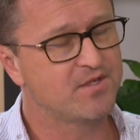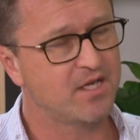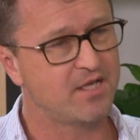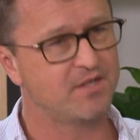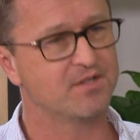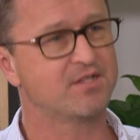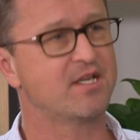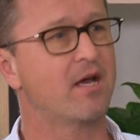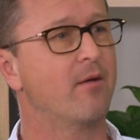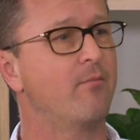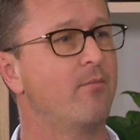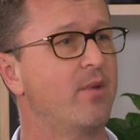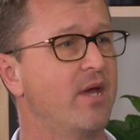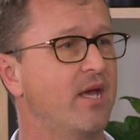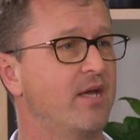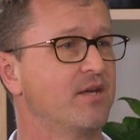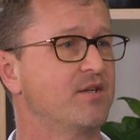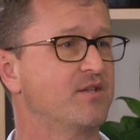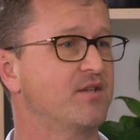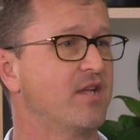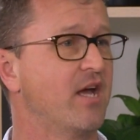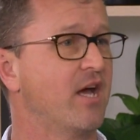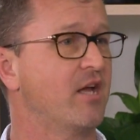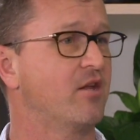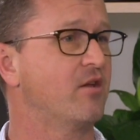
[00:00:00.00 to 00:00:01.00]
seen some
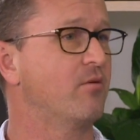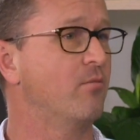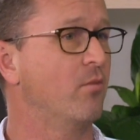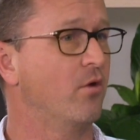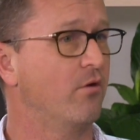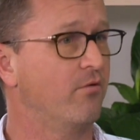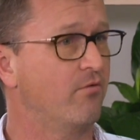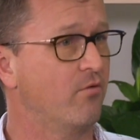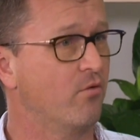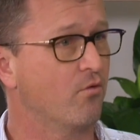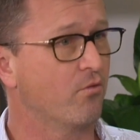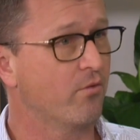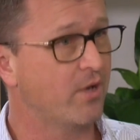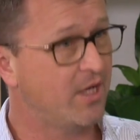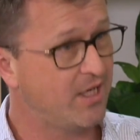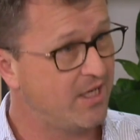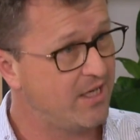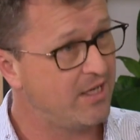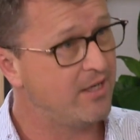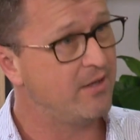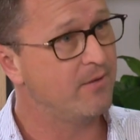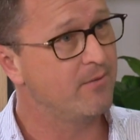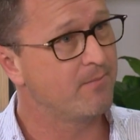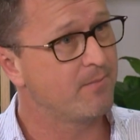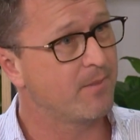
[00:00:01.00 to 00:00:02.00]
banks start to move
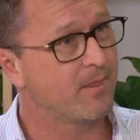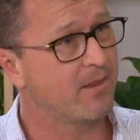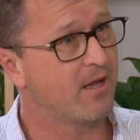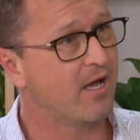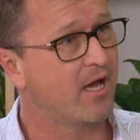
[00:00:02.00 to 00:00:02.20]
already,